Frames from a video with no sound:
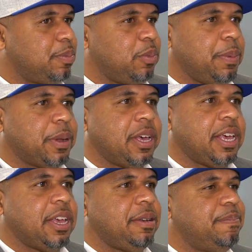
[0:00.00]
We
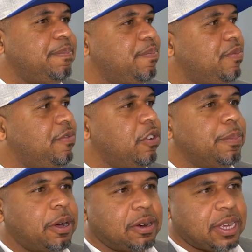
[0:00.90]
played
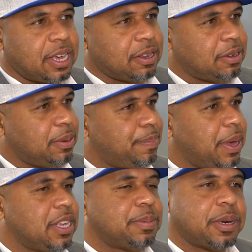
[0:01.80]
football together,
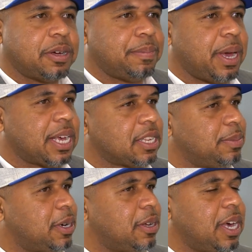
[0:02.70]
baseball,
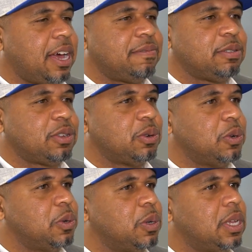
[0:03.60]
basketball, after
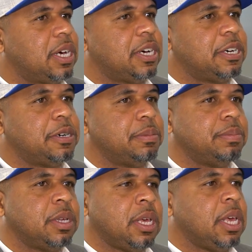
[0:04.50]
school.
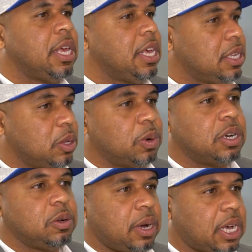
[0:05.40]
He's the one
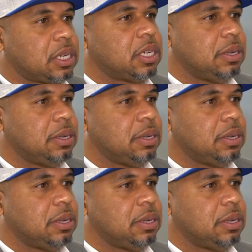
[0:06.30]
who actually